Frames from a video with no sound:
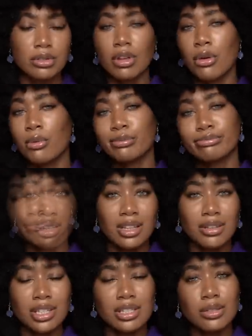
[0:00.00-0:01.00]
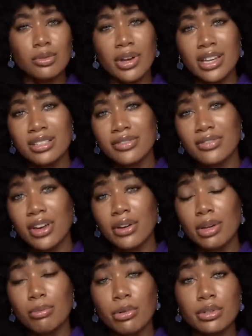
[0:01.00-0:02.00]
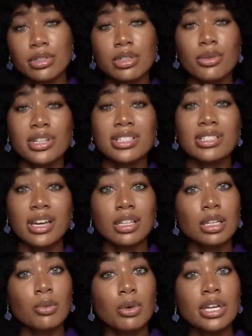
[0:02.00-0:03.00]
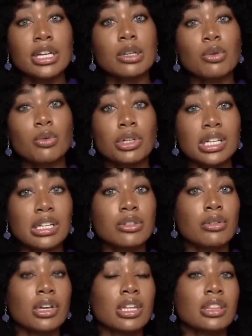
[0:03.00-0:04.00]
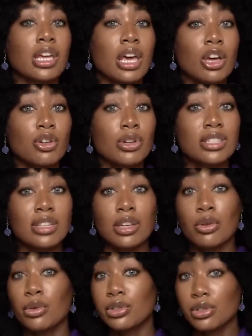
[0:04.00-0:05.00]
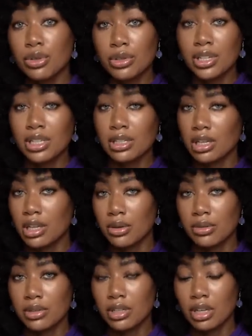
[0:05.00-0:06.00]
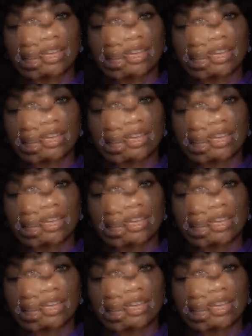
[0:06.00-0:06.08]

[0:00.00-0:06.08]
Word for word: So now this is why it's very important to know exactly what ingredients are in the hair grease that you're choosing to use.